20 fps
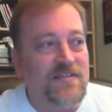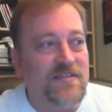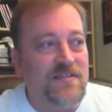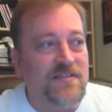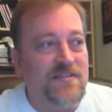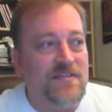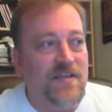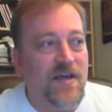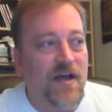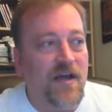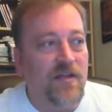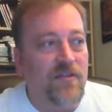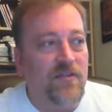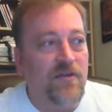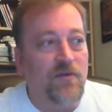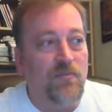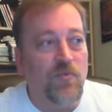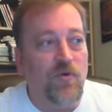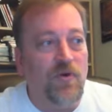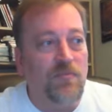is there
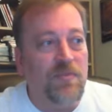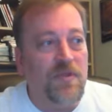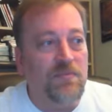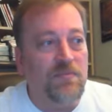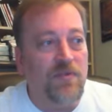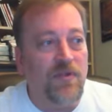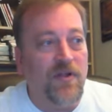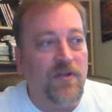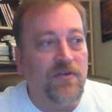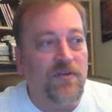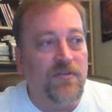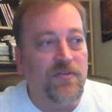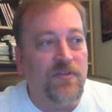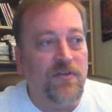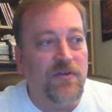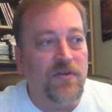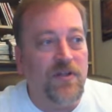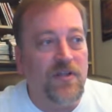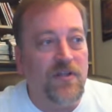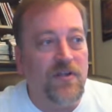are more people under
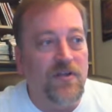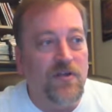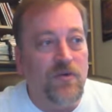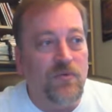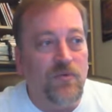30